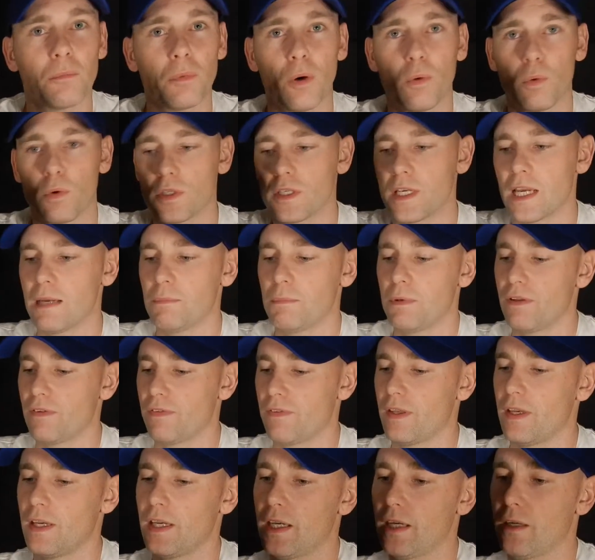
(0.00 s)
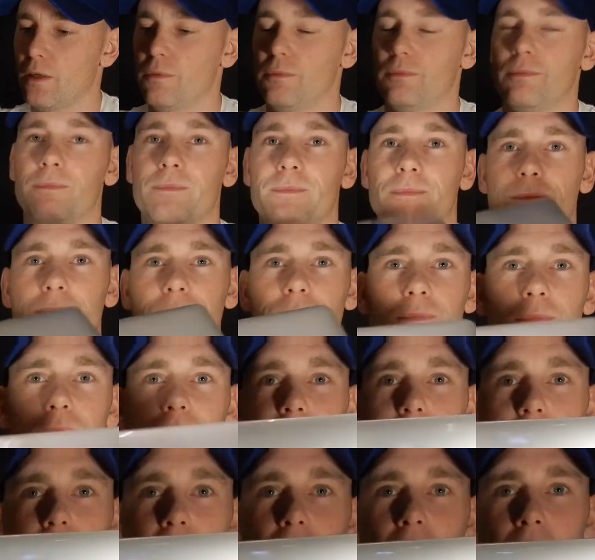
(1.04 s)
Pull the tab, lift that out.
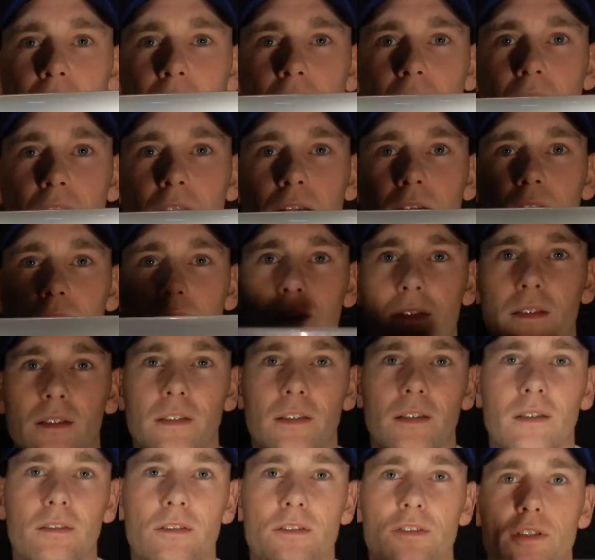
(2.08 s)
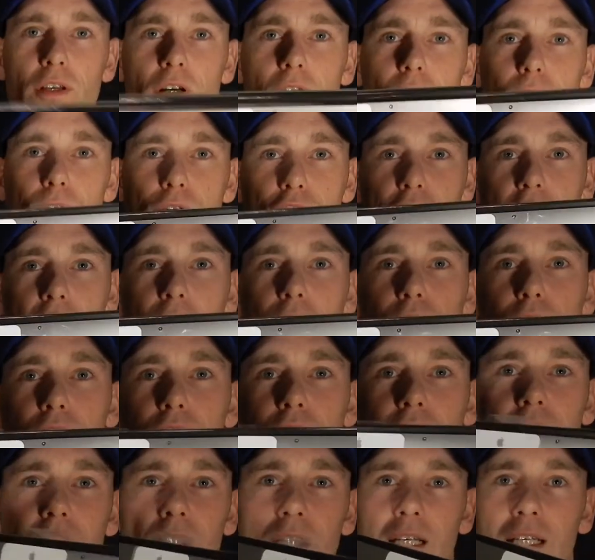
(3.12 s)
Again, star of the show
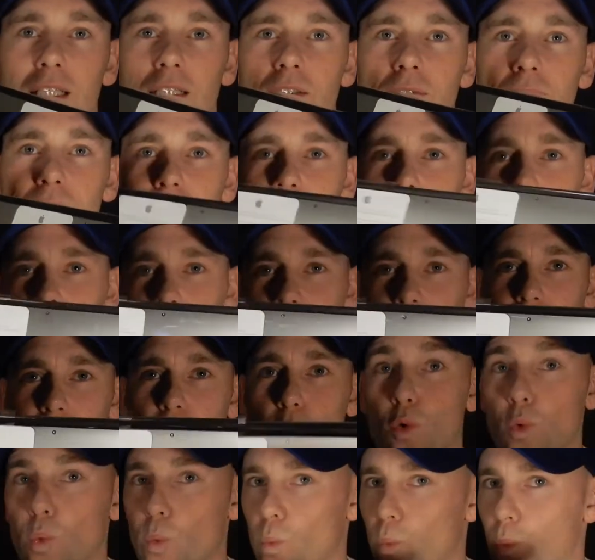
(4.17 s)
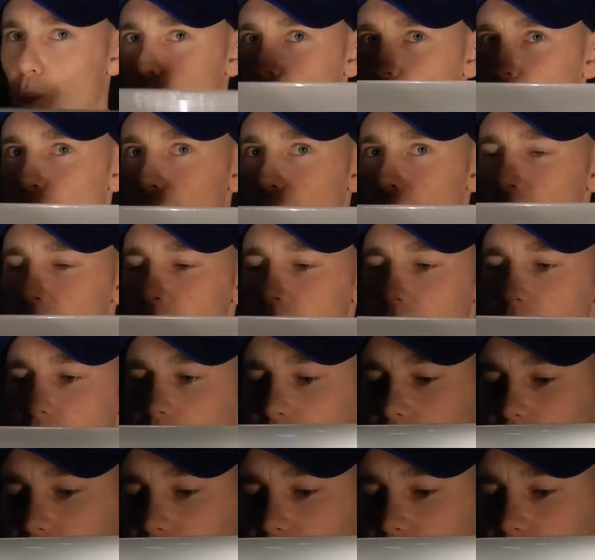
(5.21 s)
for today, or is it?